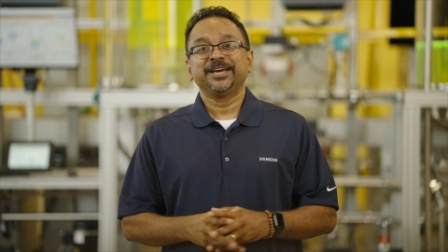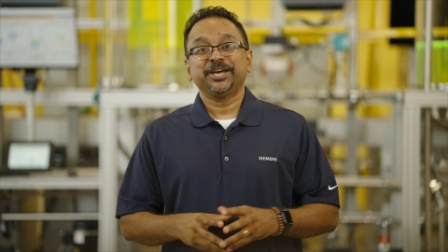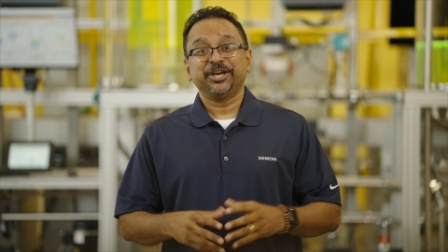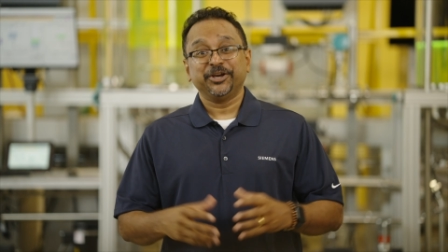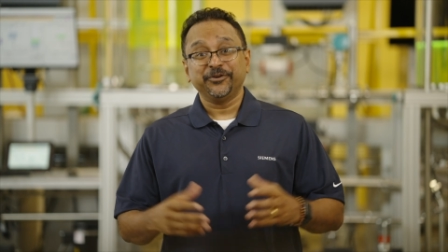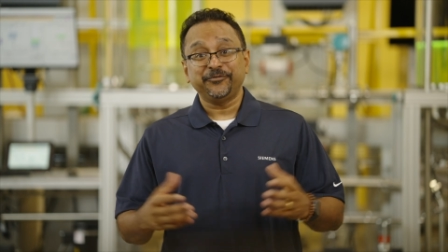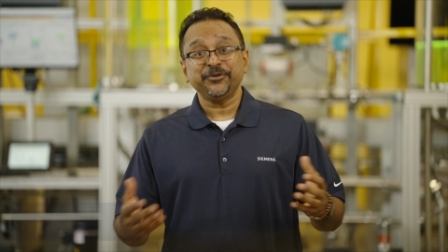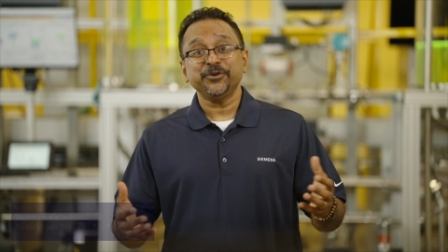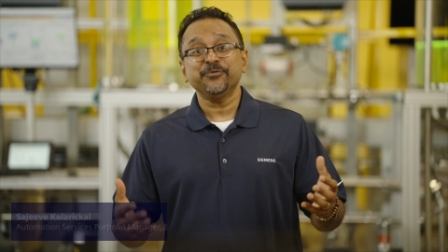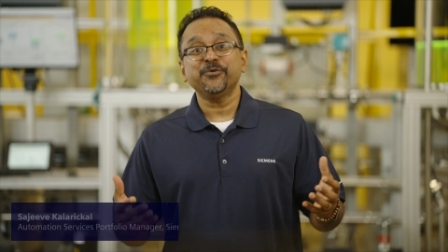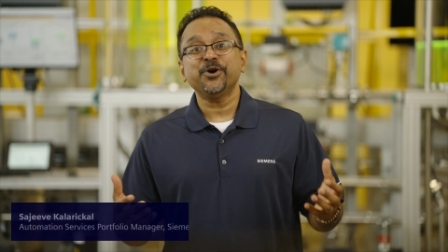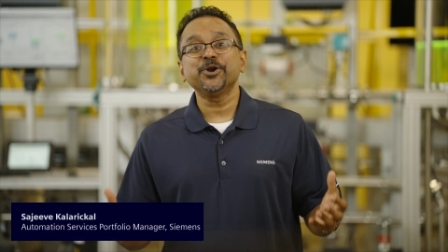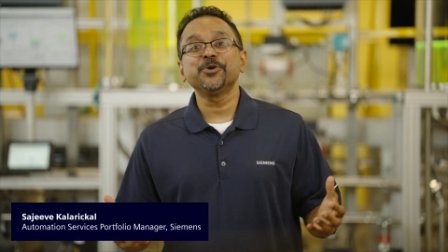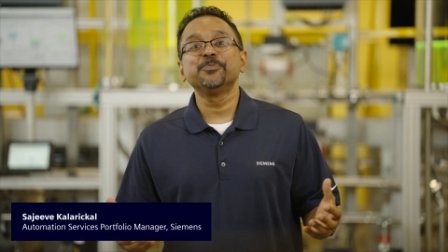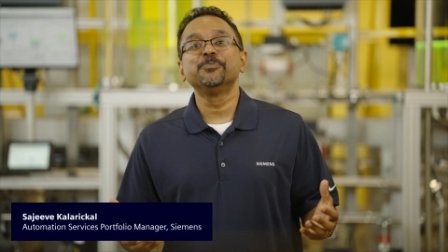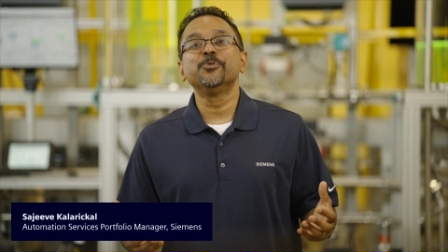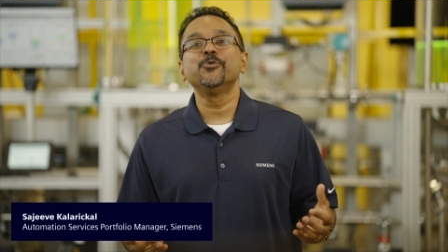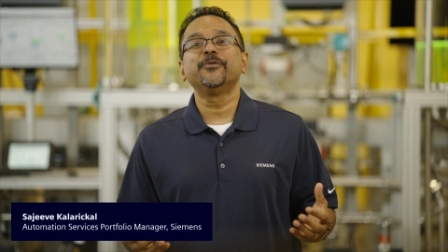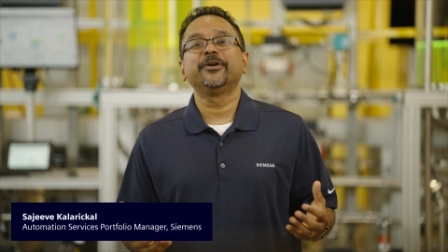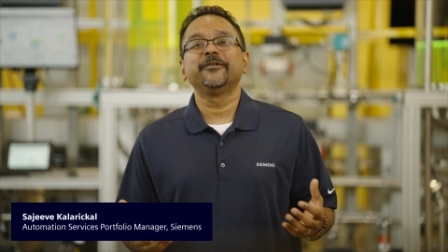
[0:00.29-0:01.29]
If you want to
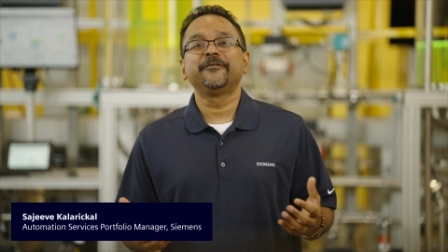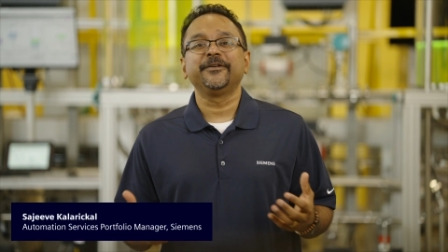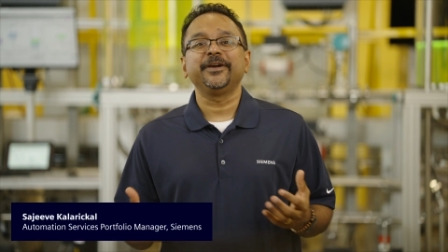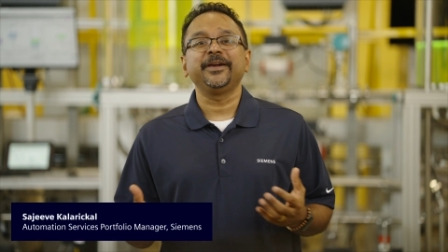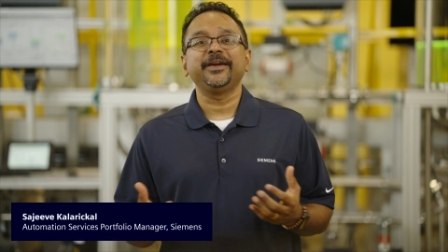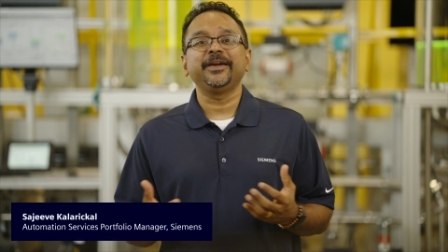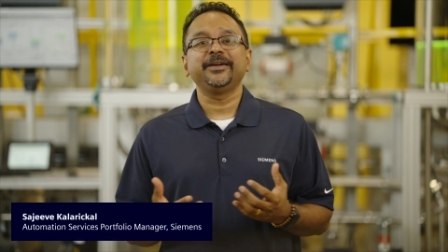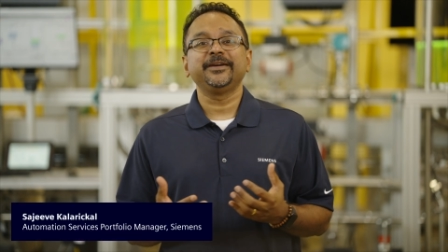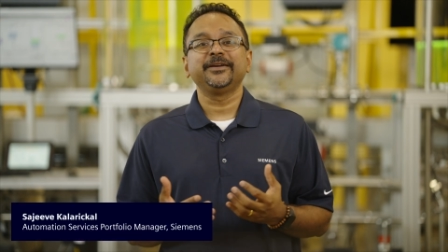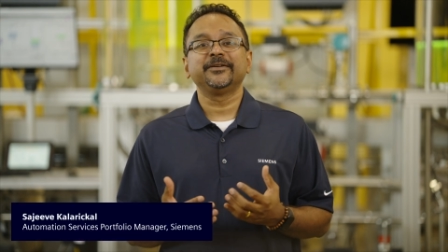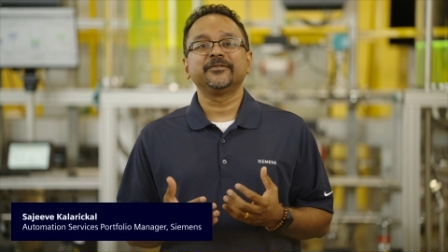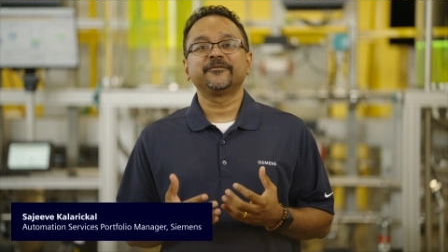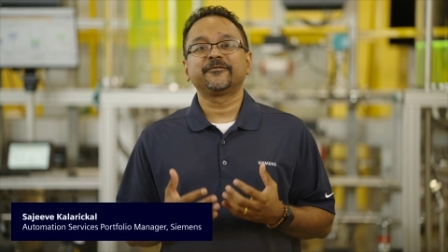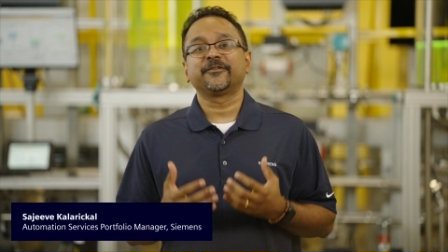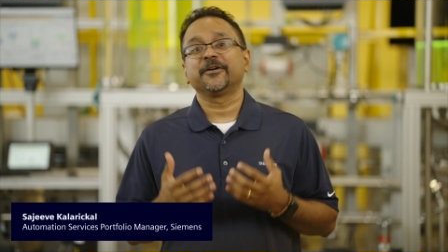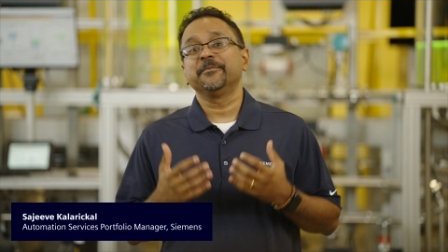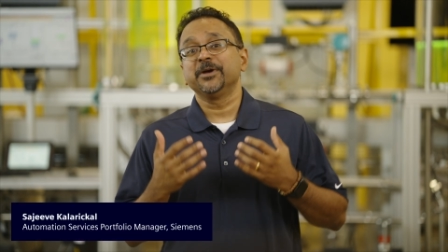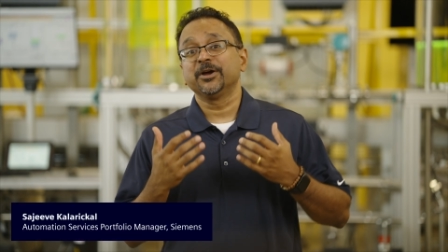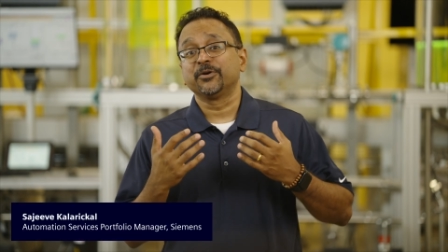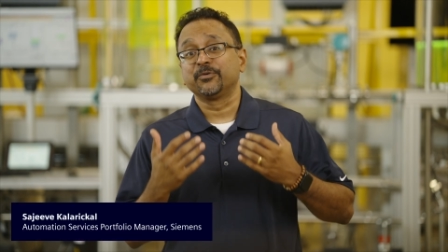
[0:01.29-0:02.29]
move away
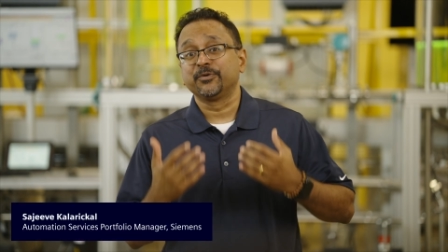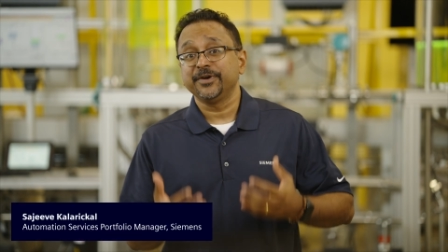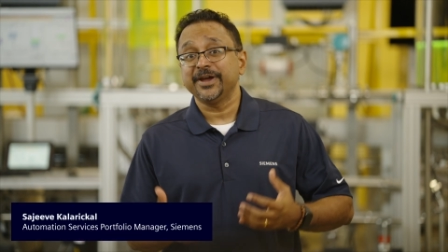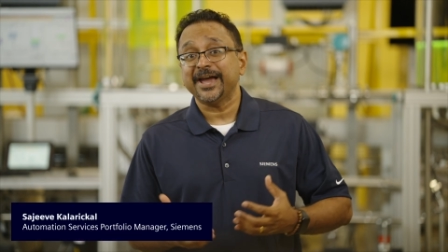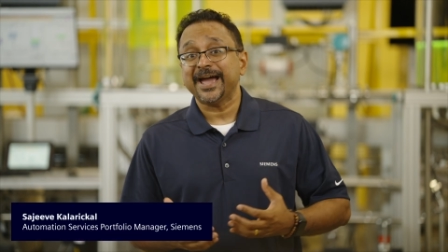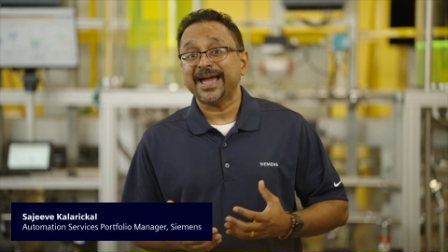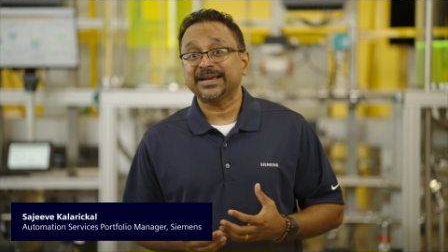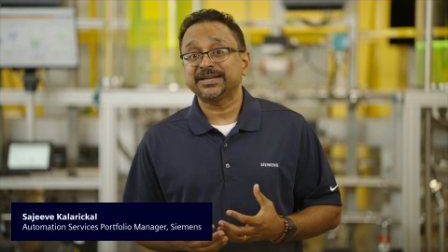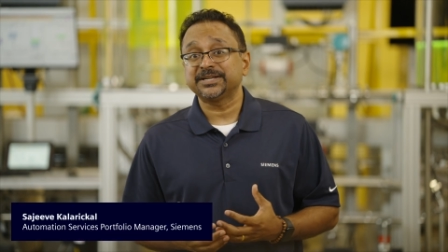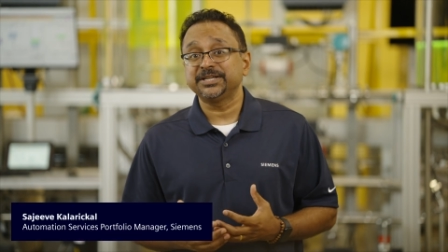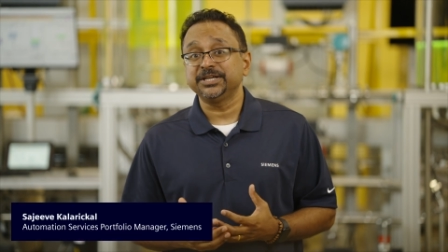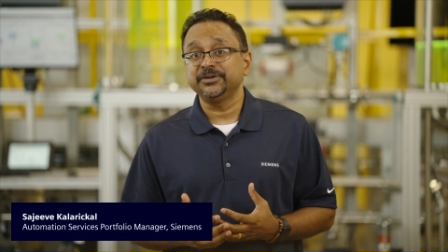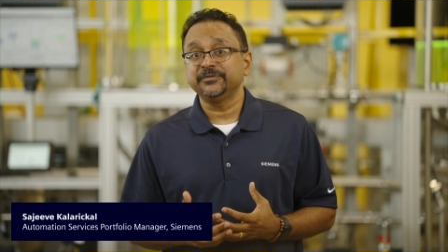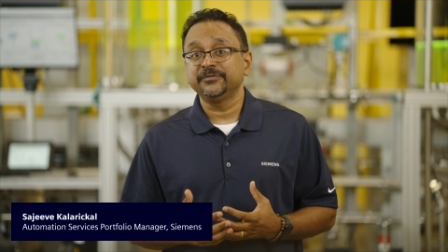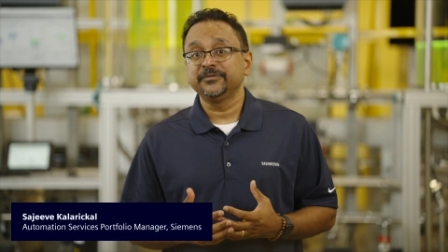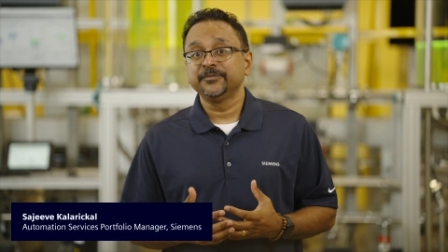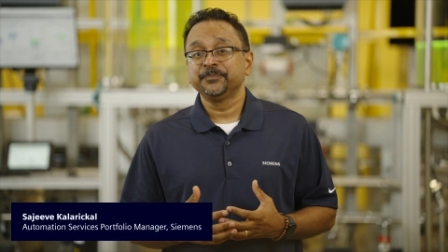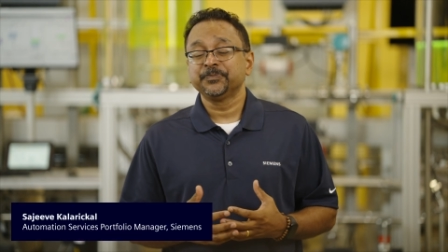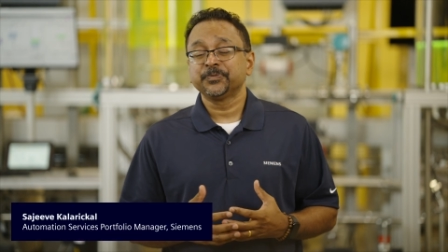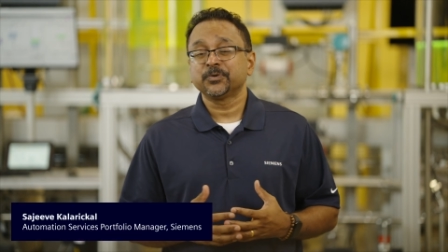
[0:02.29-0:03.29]
from a reactive
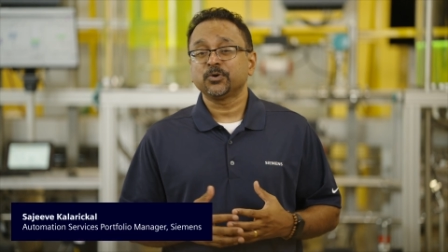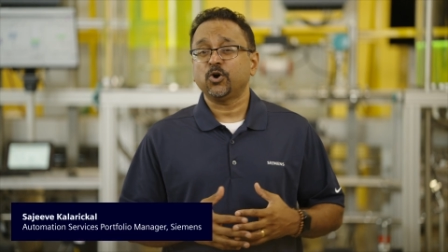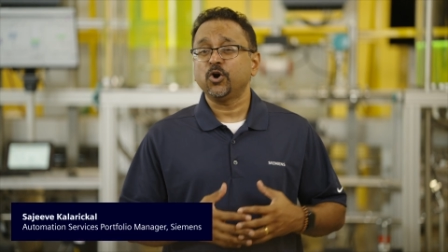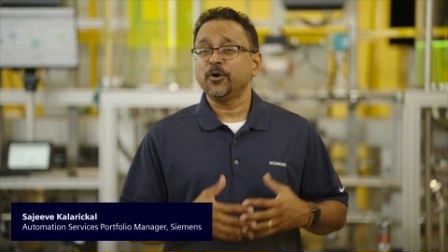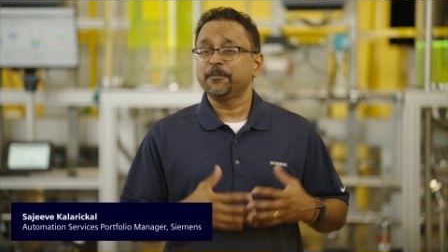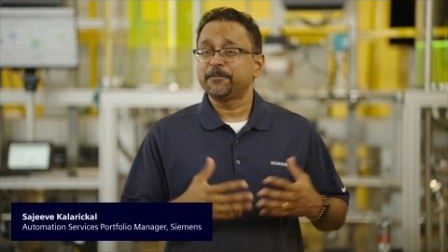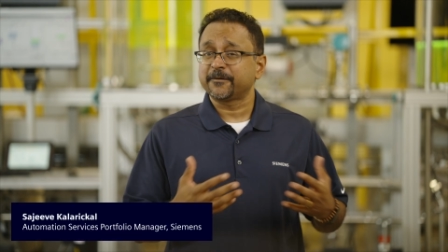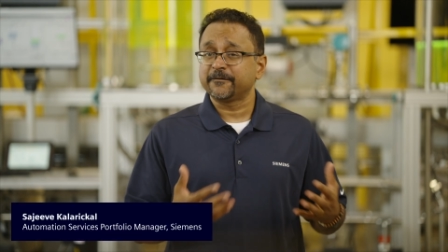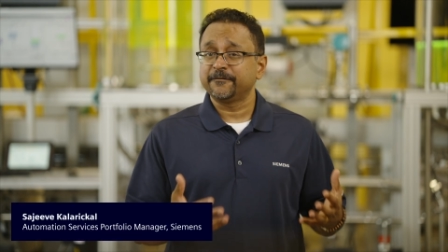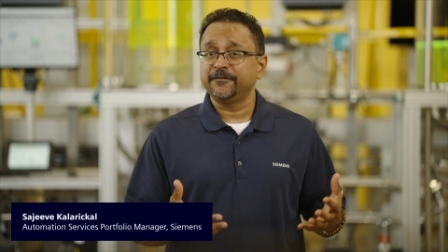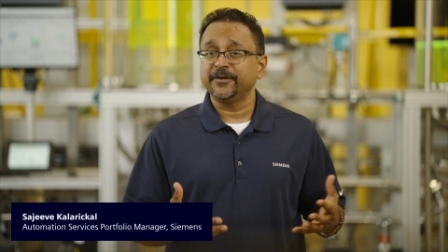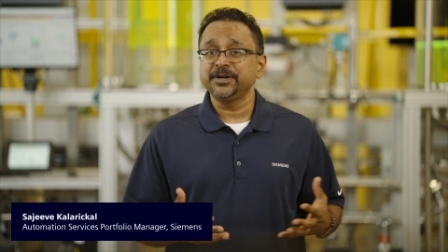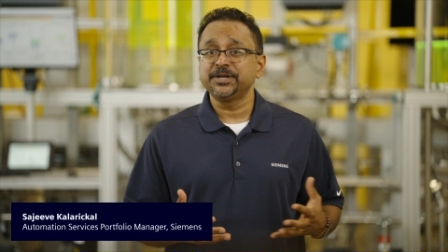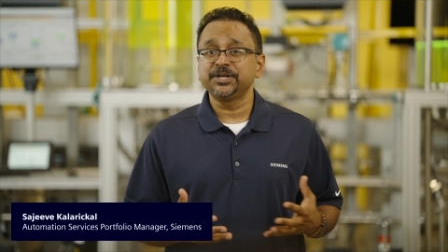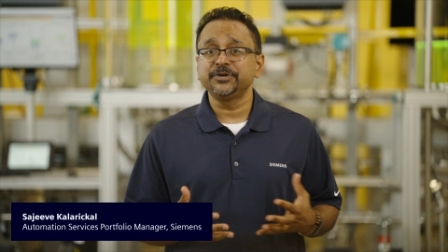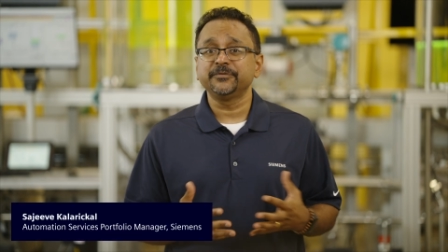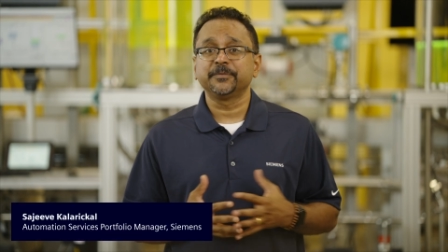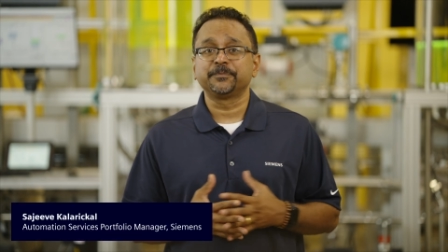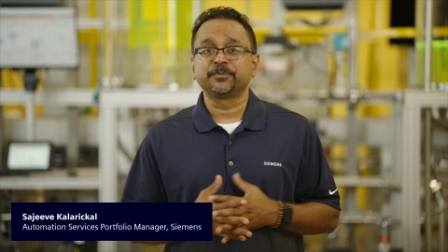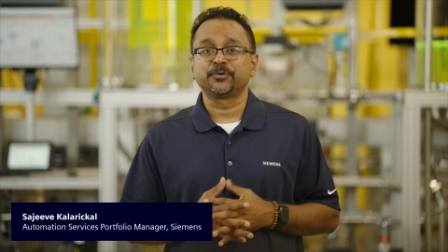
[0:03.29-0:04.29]
or
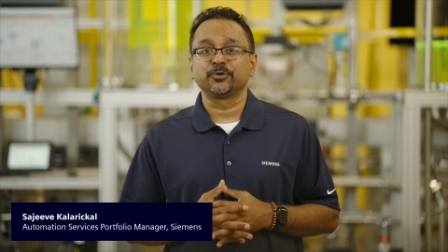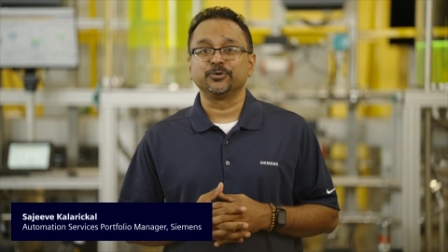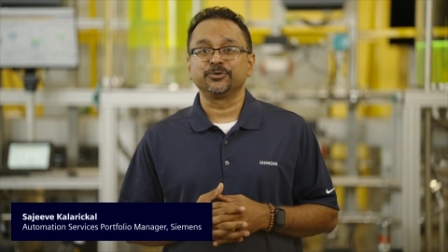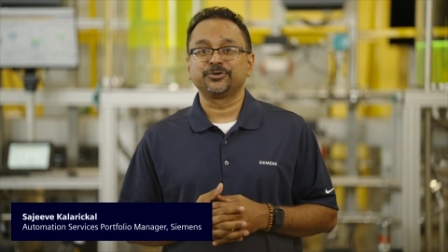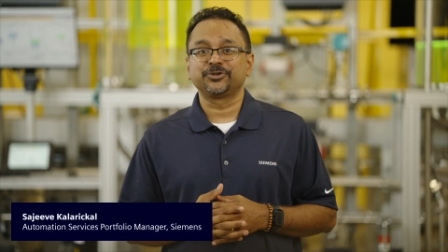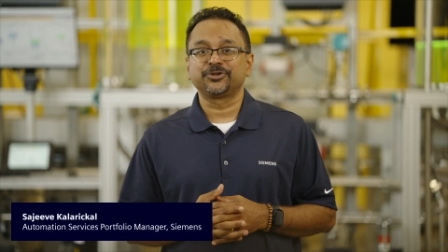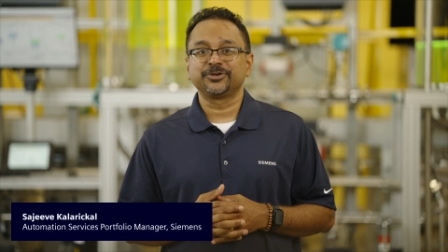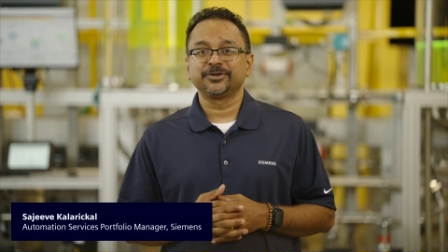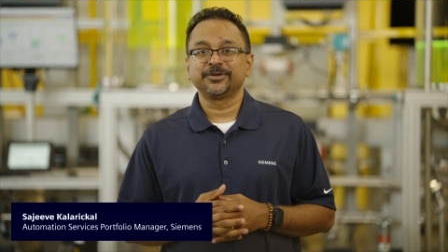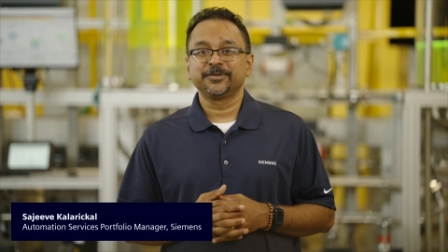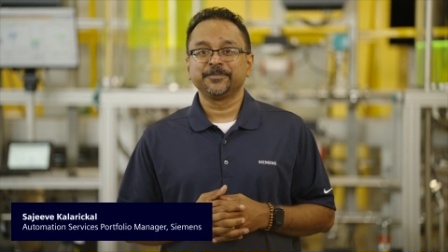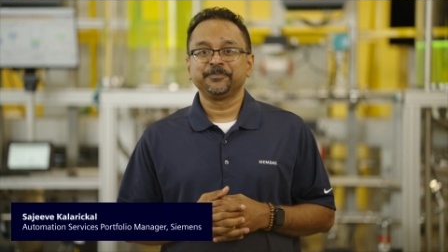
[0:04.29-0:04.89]
preventive approach